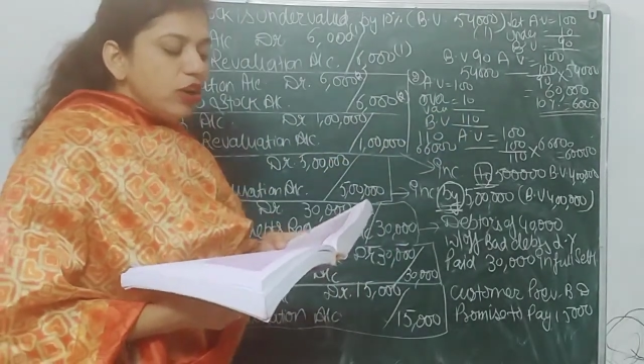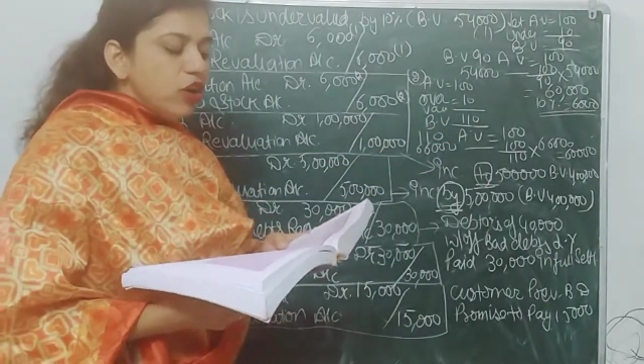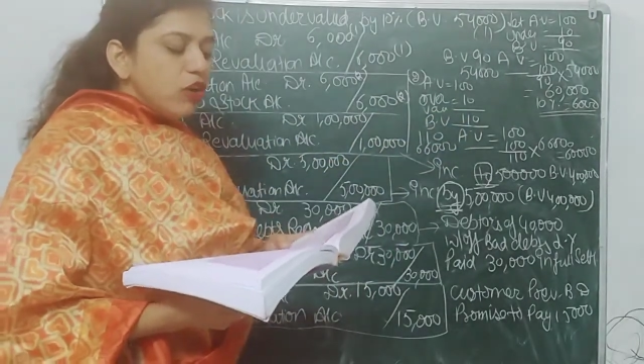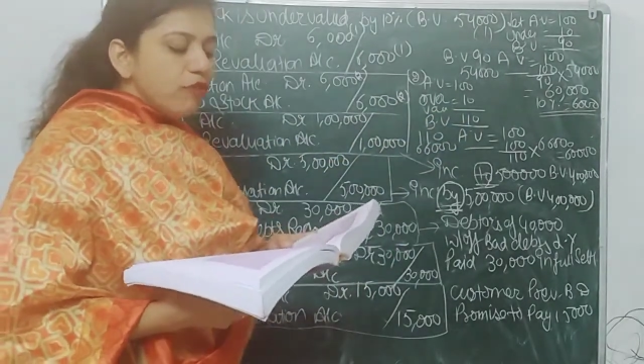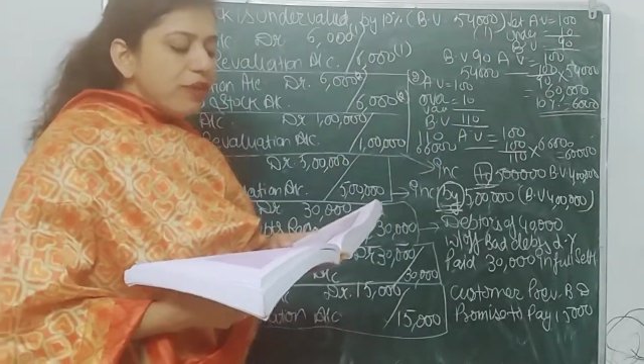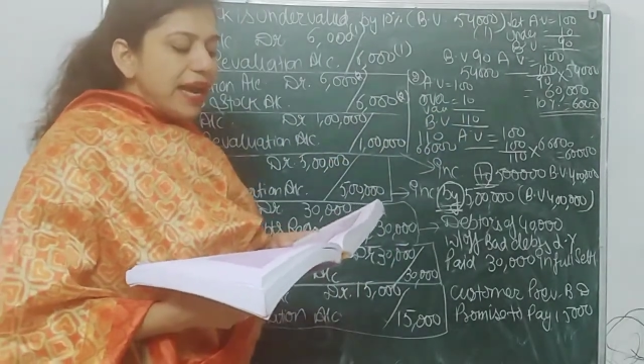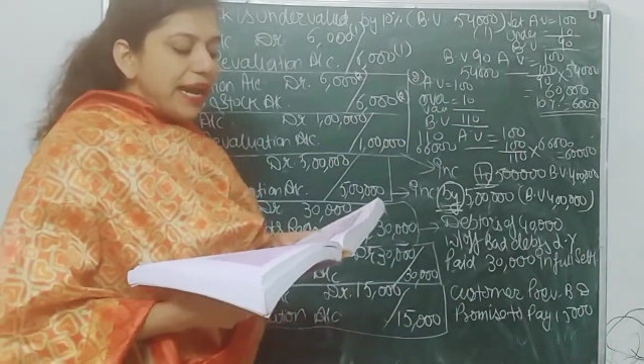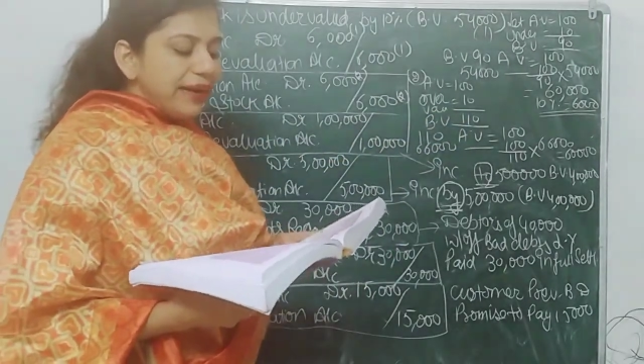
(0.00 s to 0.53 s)

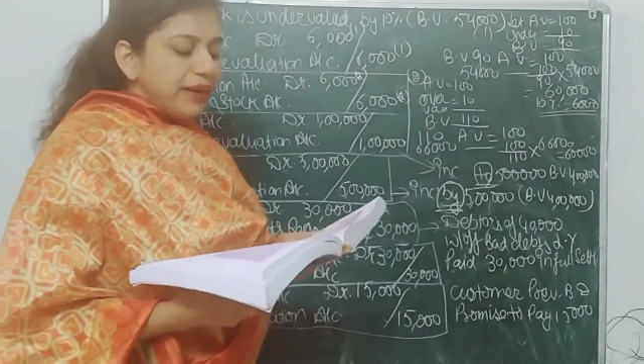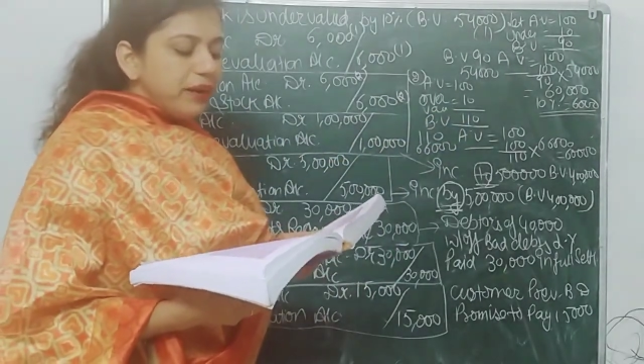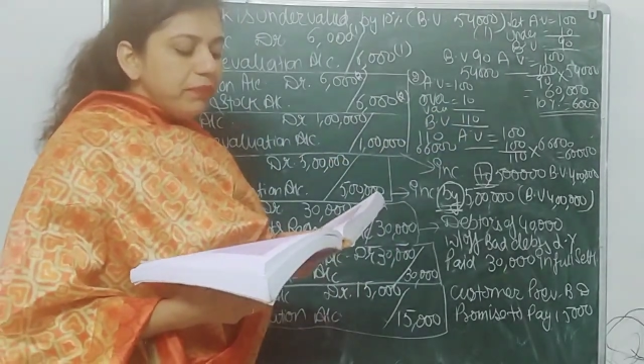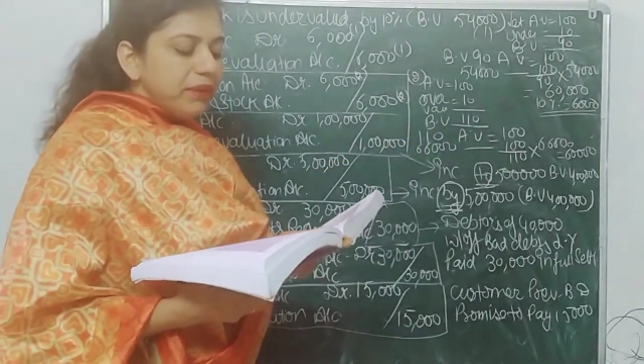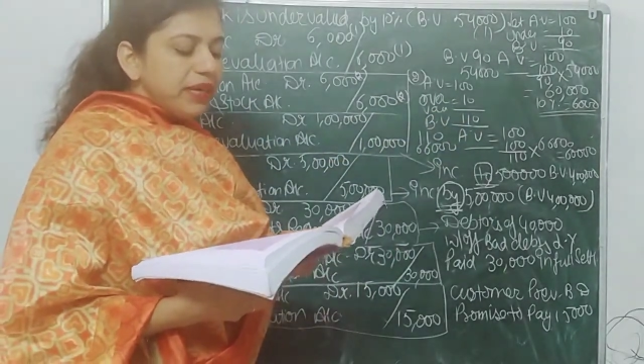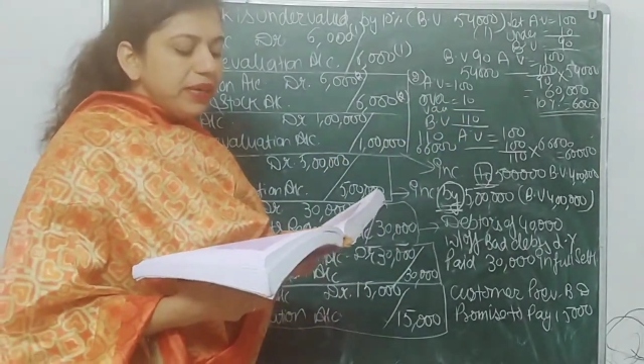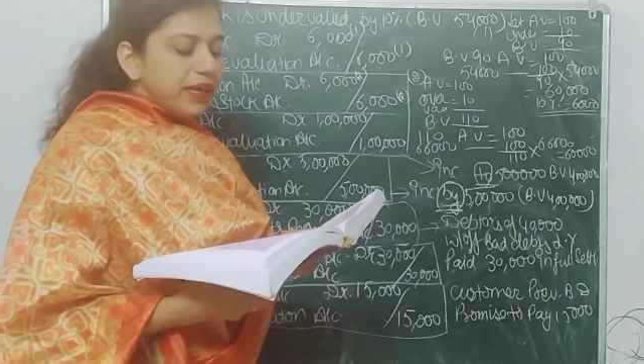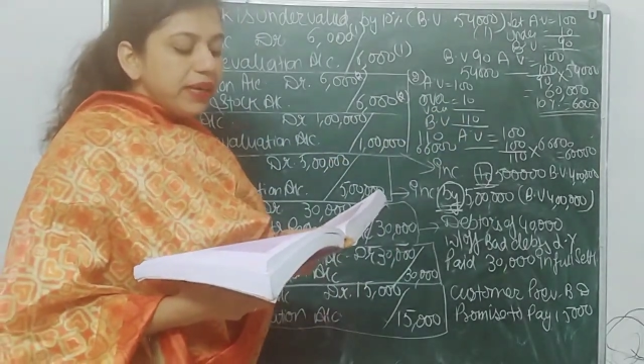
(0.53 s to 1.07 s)
of land and
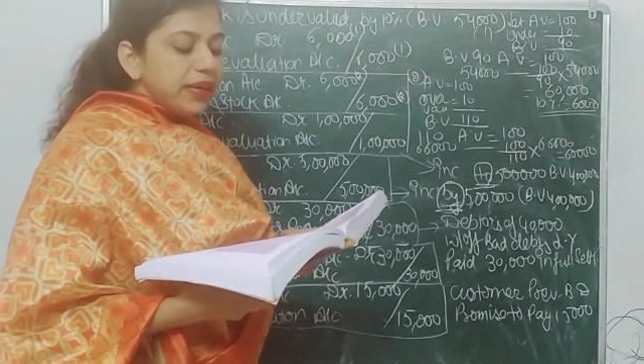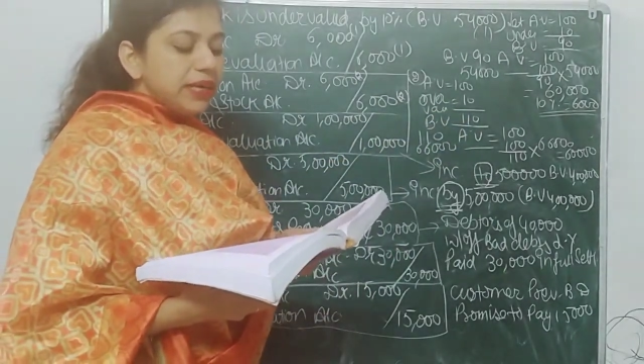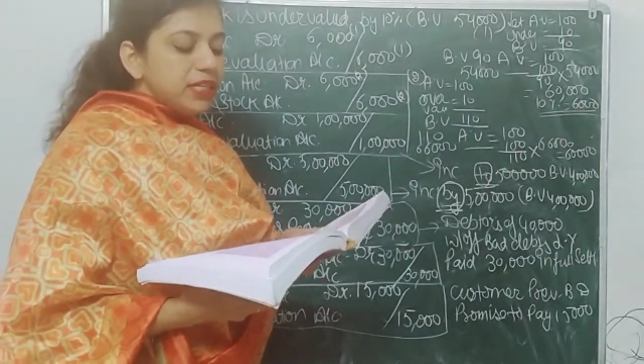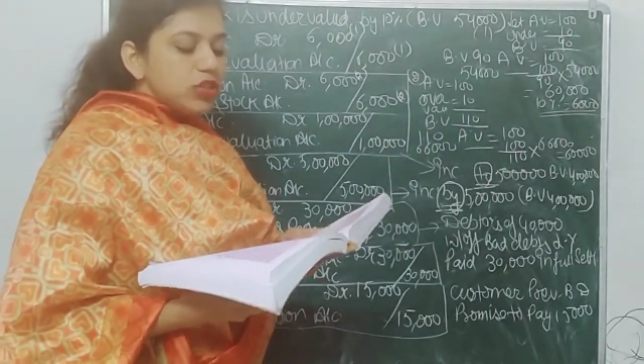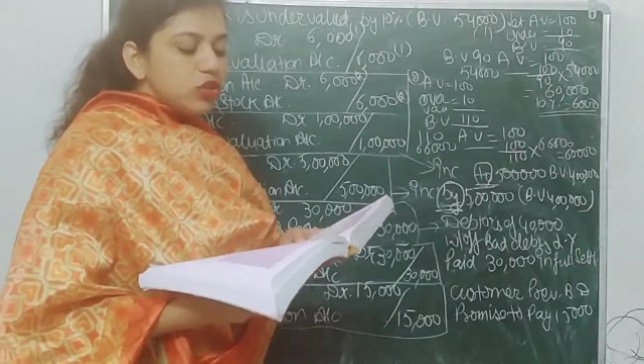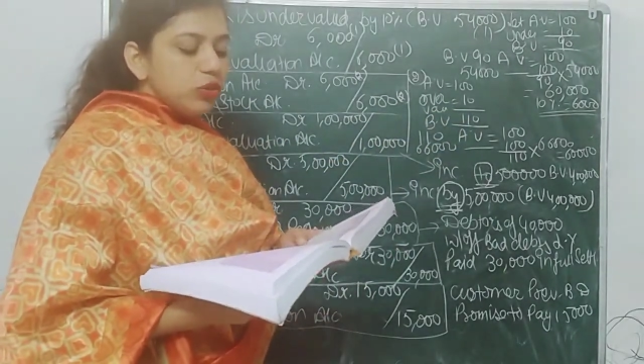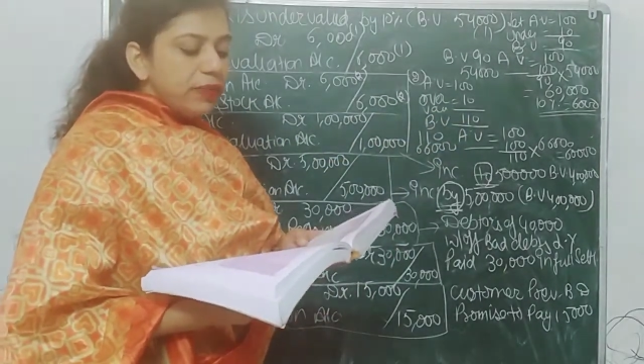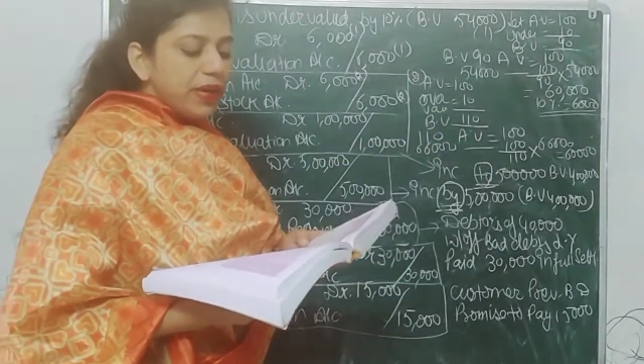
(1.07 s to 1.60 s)
building is
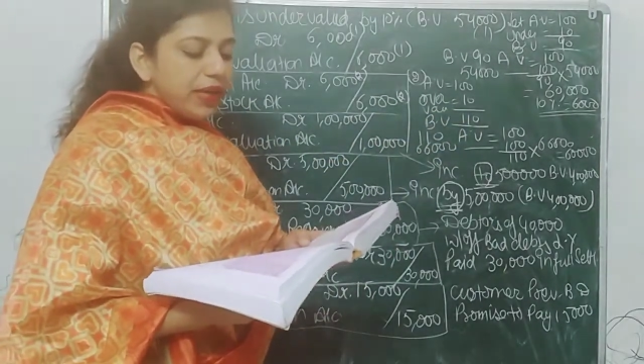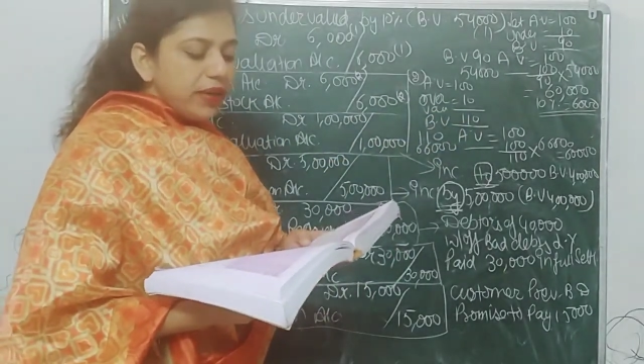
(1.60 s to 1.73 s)
to be